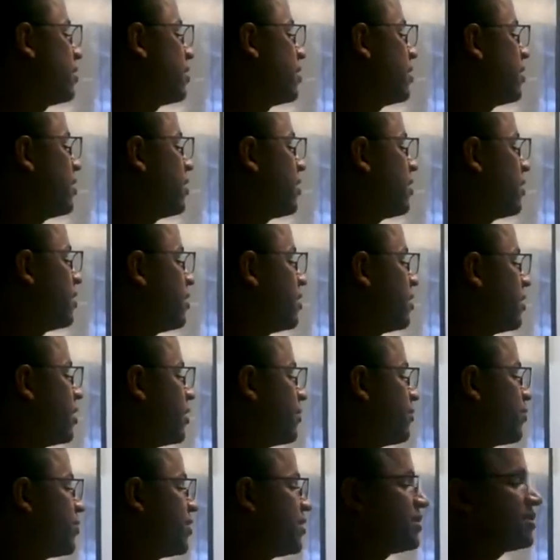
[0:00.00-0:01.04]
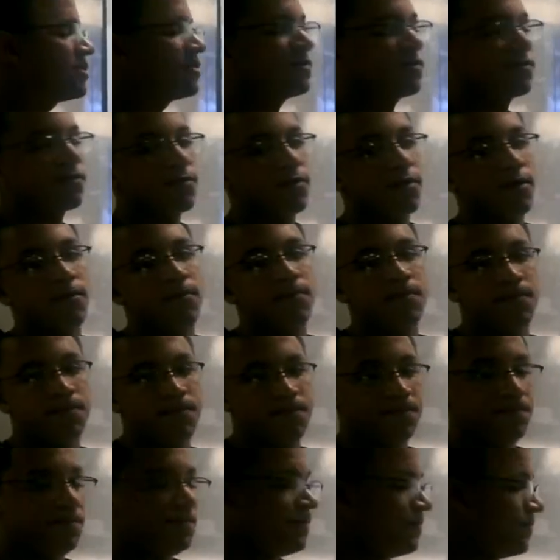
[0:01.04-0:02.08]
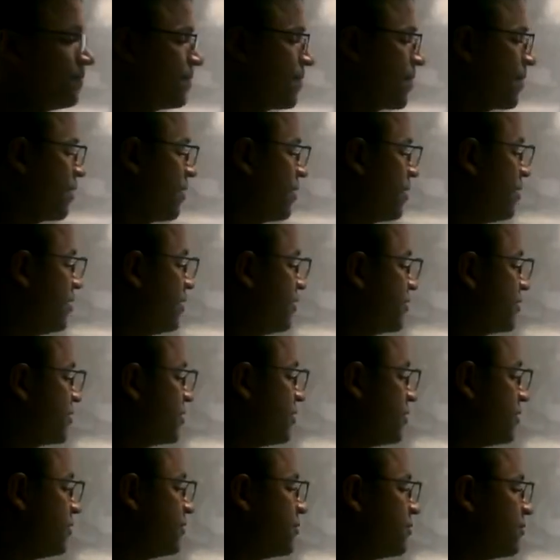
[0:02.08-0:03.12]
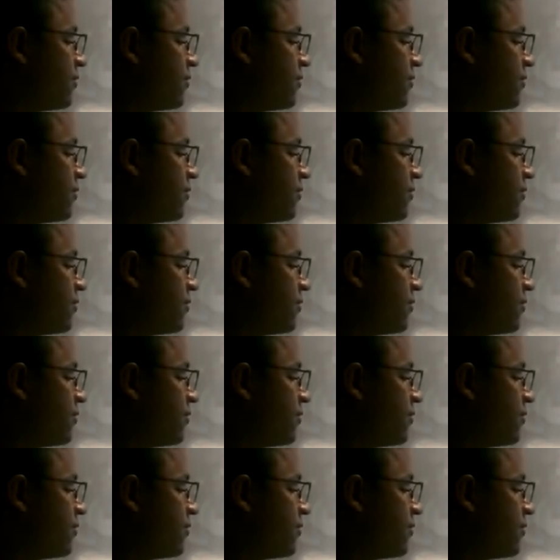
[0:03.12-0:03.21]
8 pieces of gum. So